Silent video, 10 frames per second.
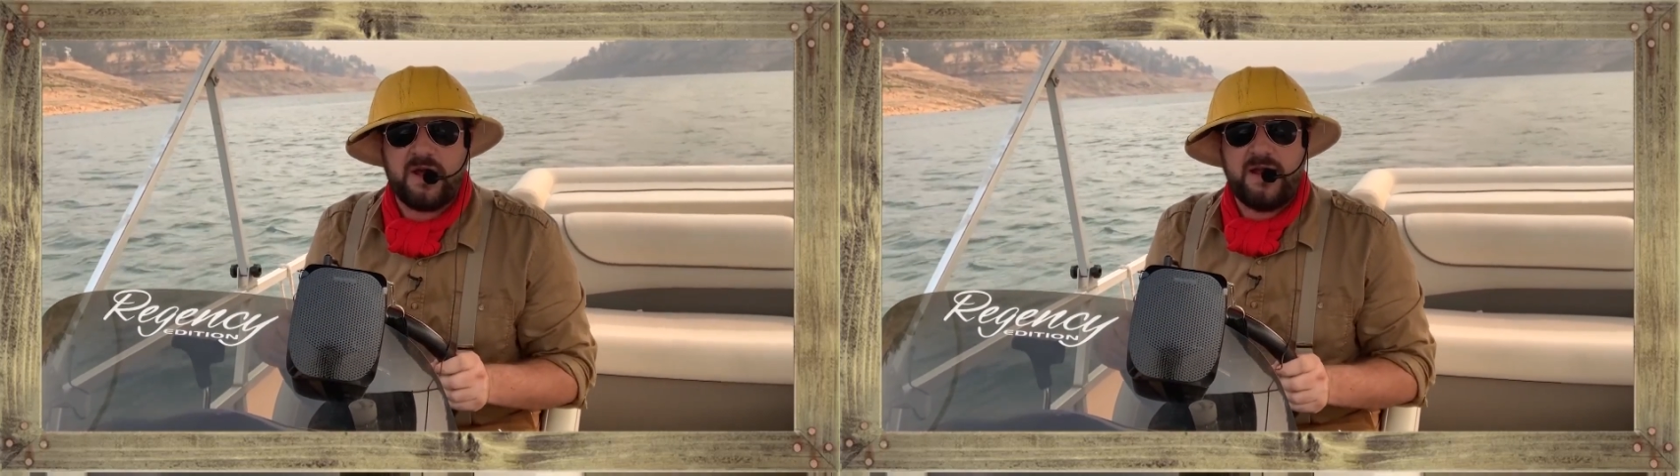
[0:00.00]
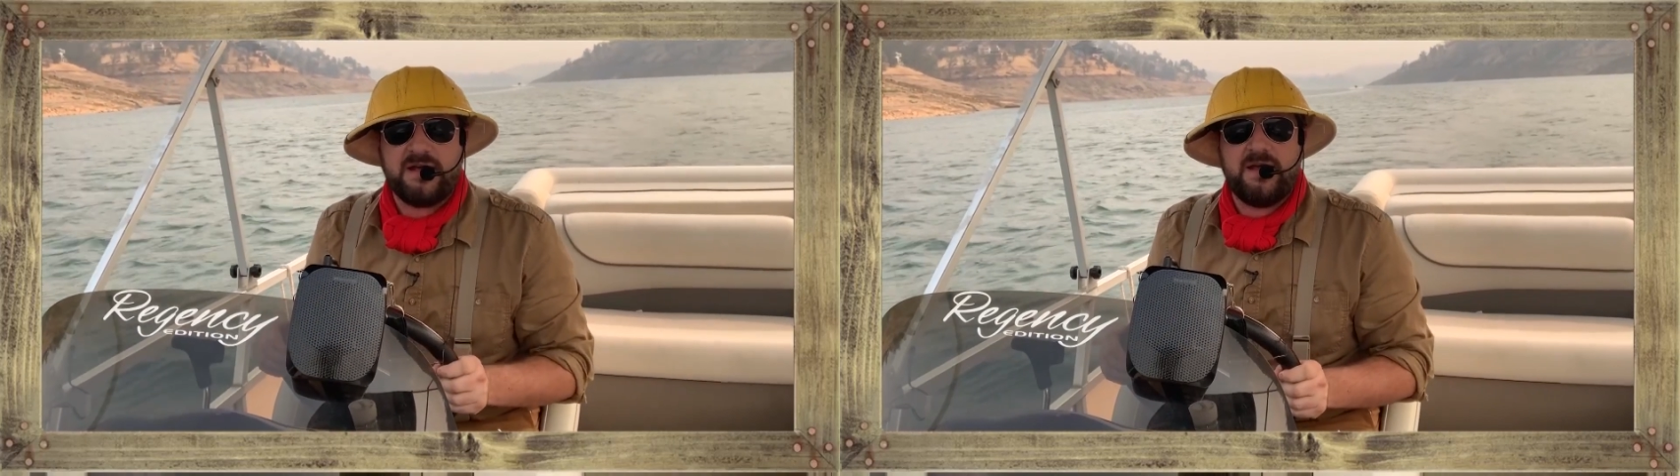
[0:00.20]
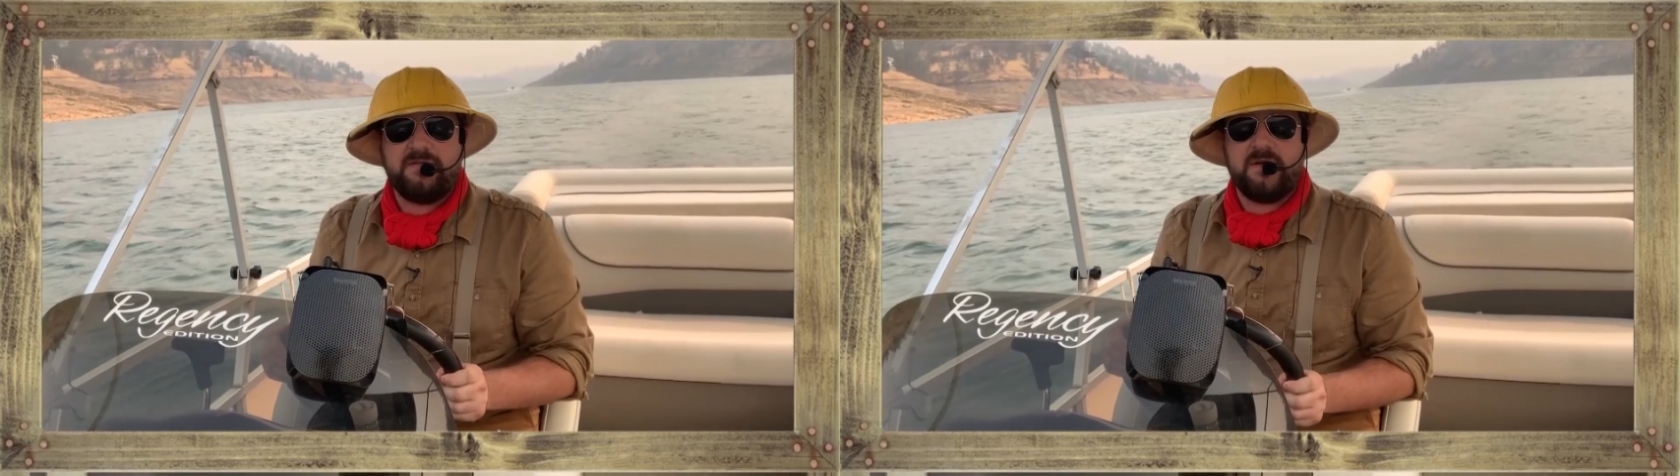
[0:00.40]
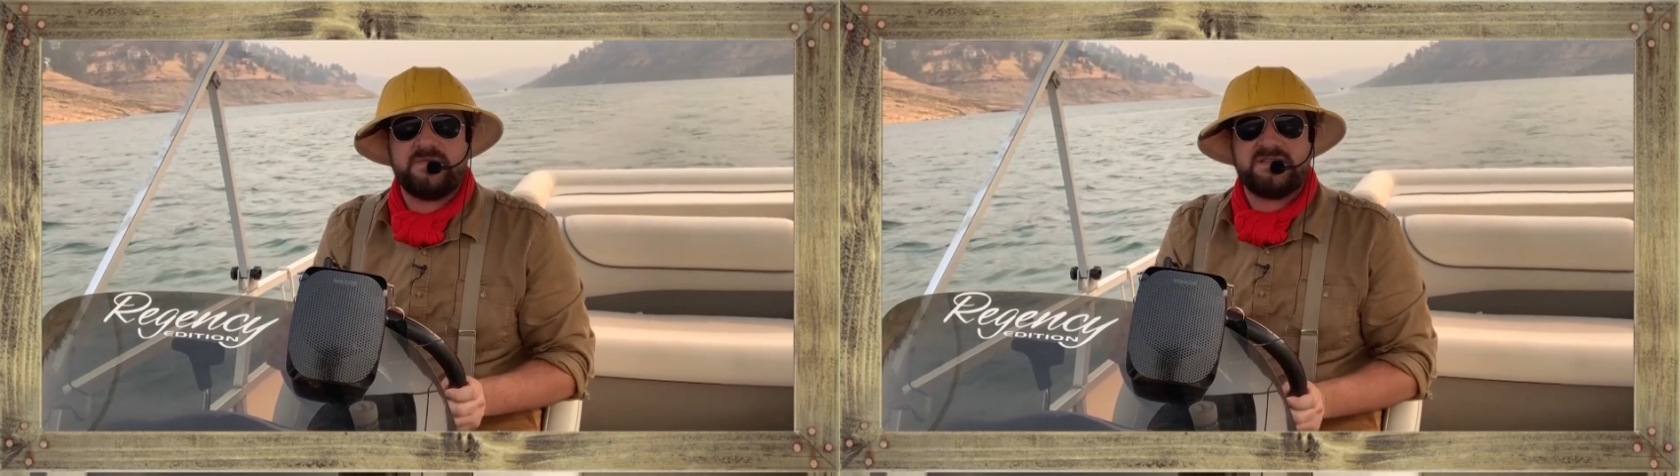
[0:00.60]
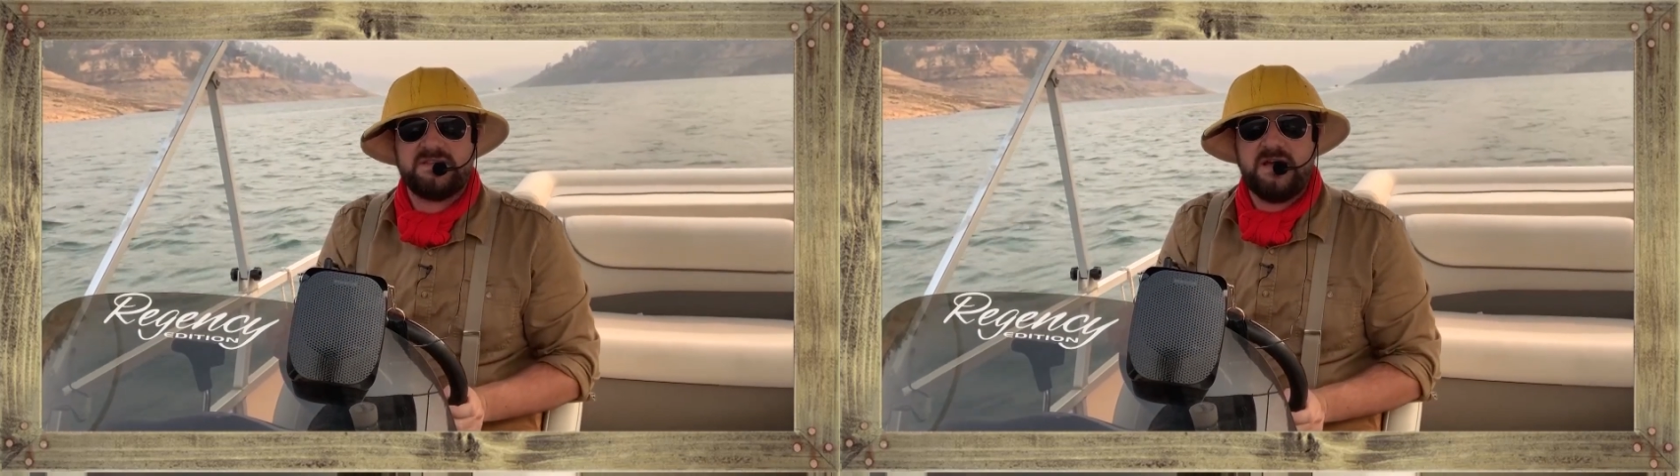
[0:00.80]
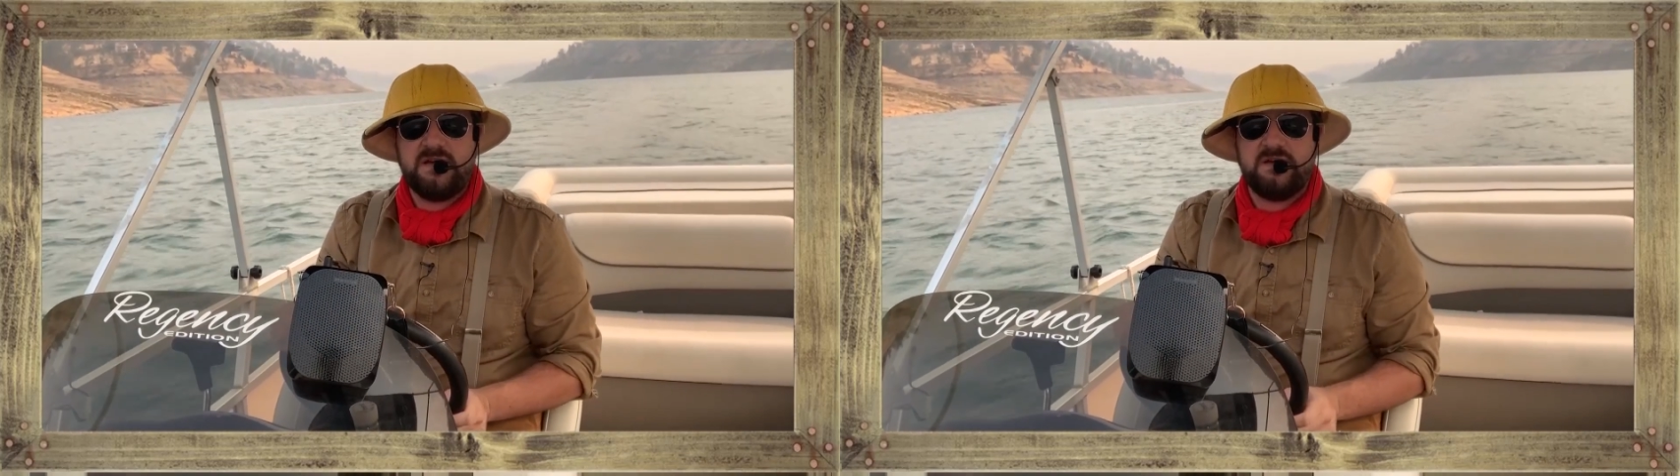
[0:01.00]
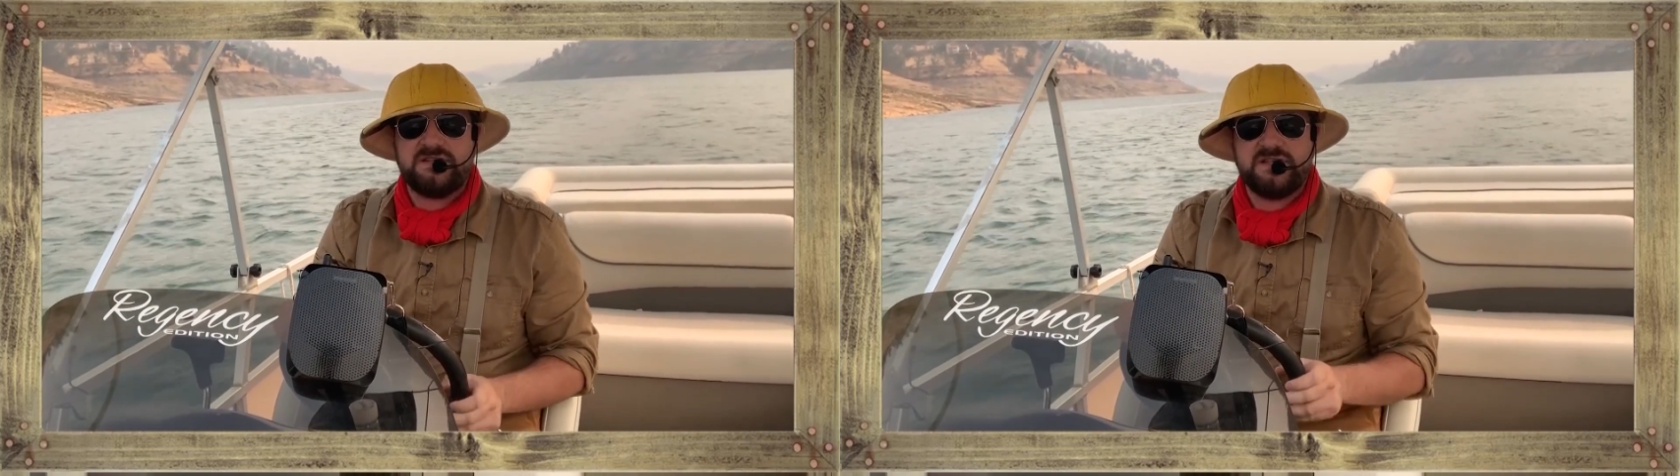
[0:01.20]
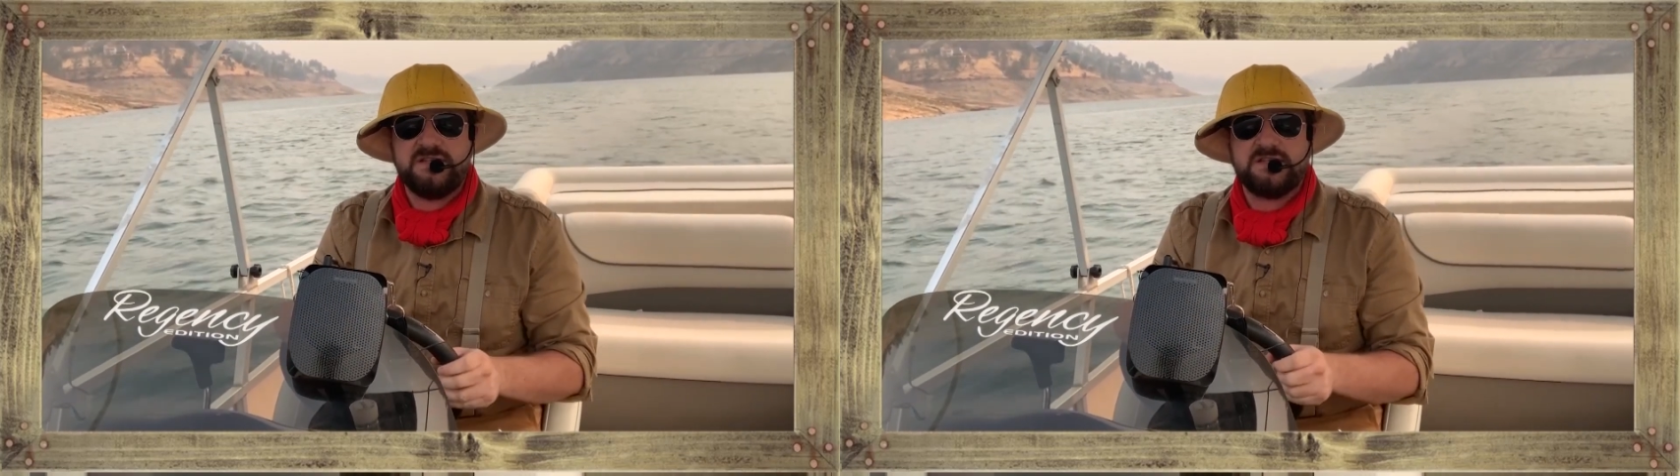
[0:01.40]
try to cover up the seat
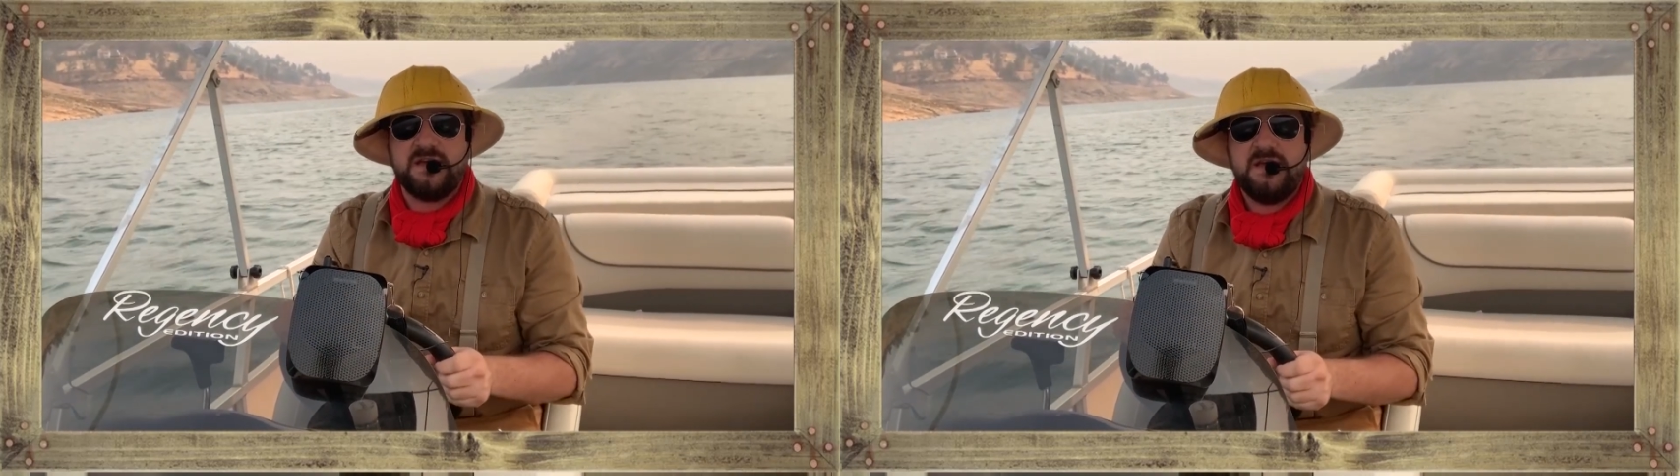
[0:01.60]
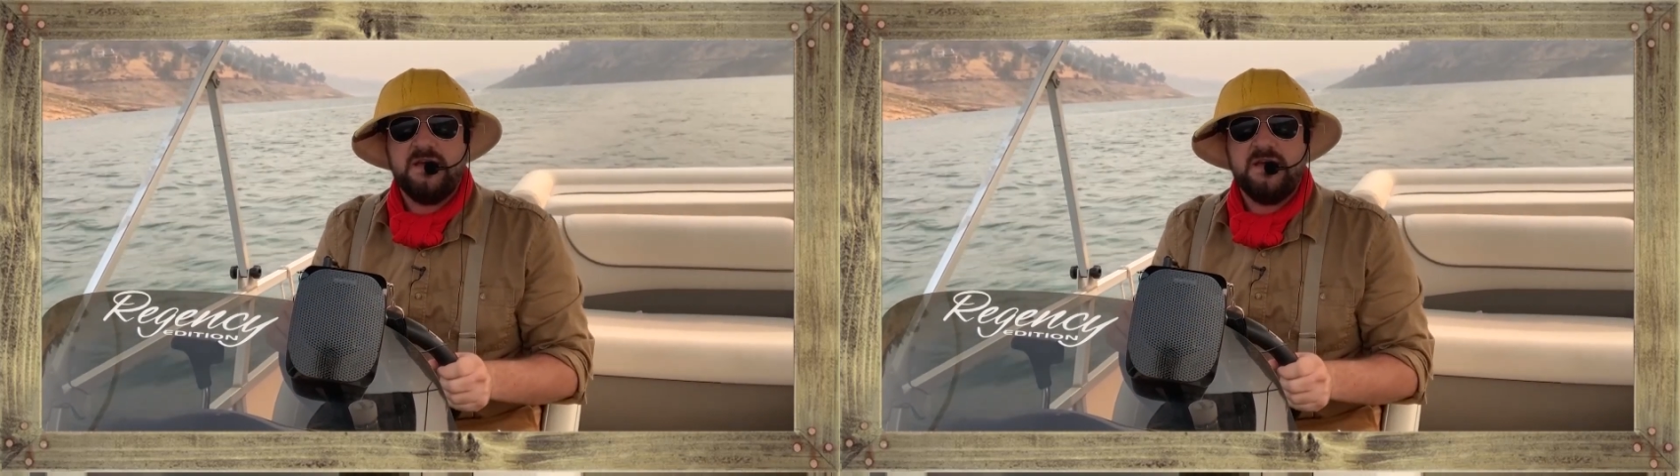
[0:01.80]
cushions.